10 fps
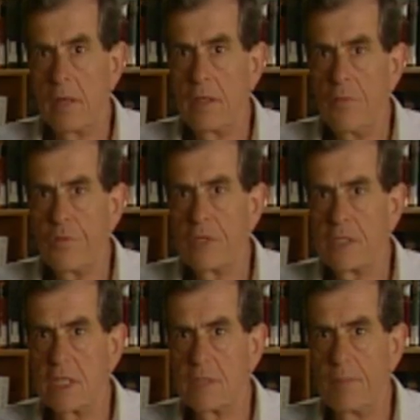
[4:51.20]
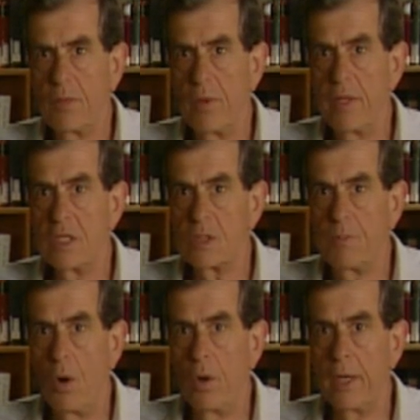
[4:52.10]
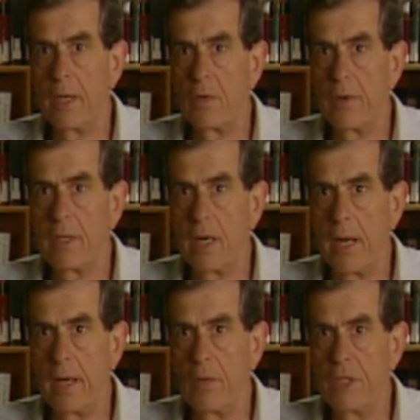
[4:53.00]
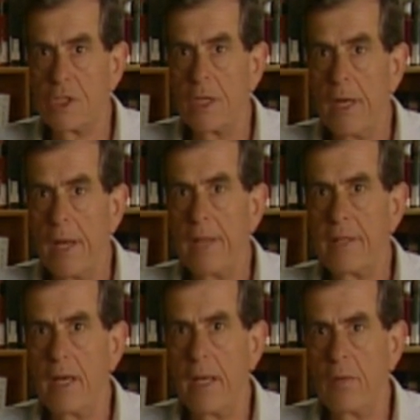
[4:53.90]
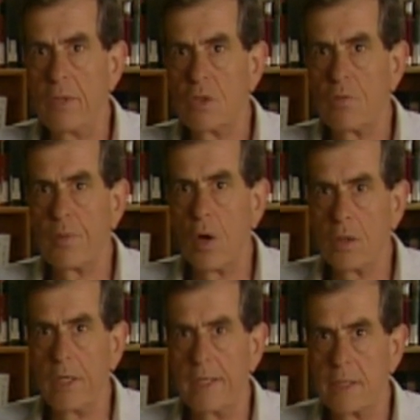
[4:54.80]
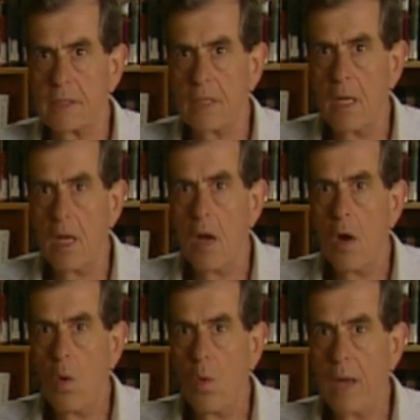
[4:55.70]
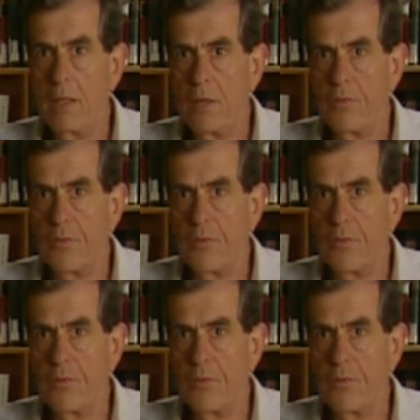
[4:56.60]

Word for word: there are differences between the spoken and written language and the language of proteins. One